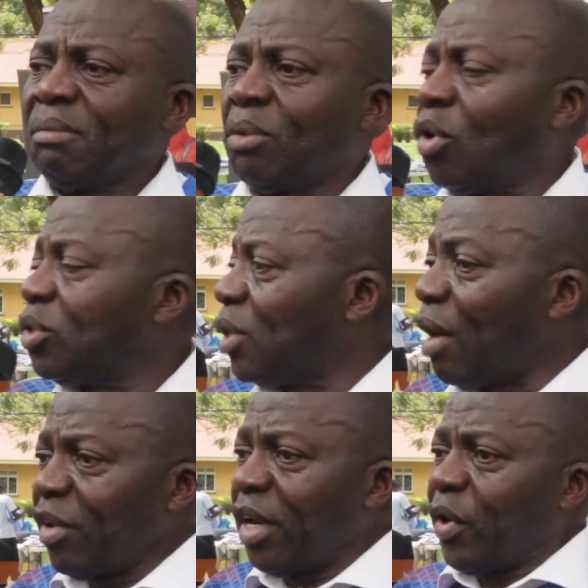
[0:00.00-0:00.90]
because you
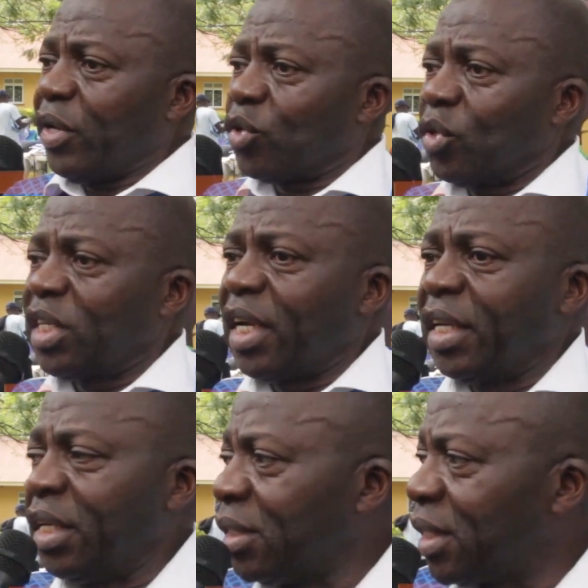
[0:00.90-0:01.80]
have any radiation
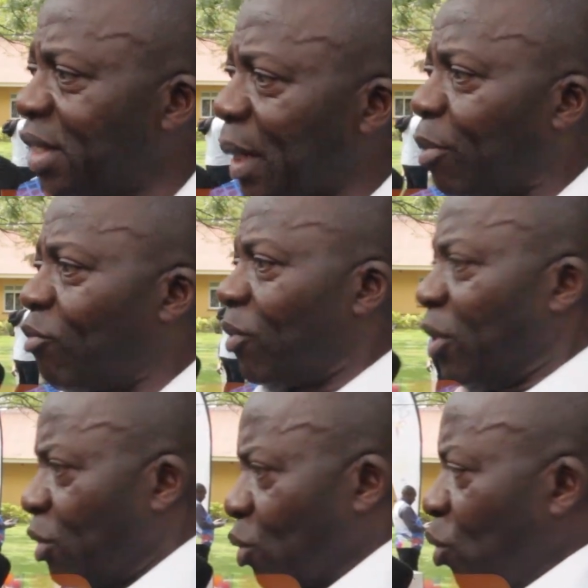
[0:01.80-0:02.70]
challenges, escape
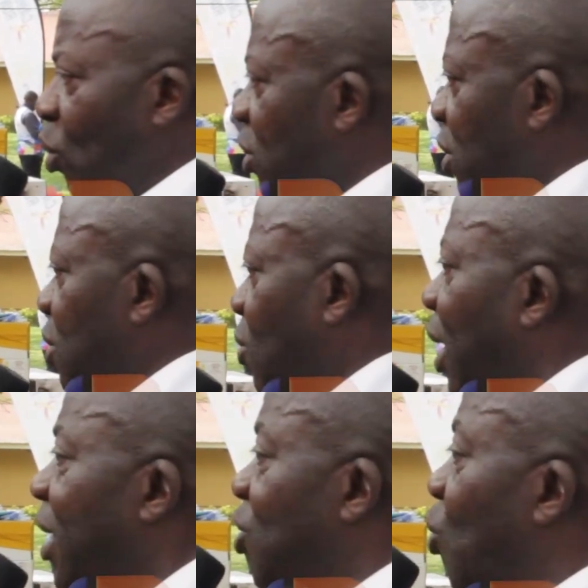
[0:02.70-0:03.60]
through those
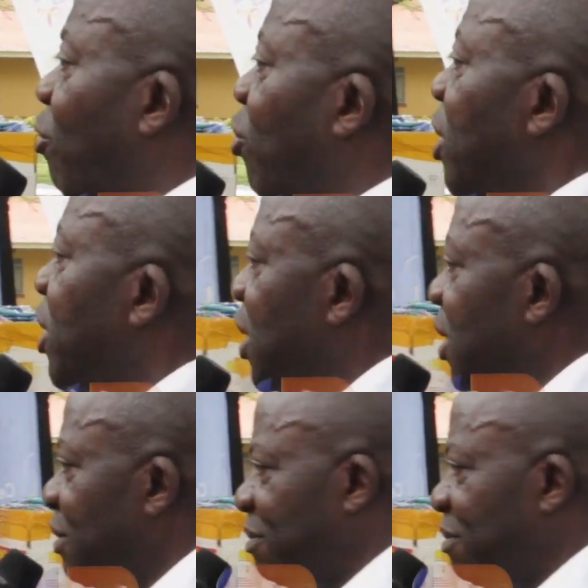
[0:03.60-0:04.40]
cracks, you are finished.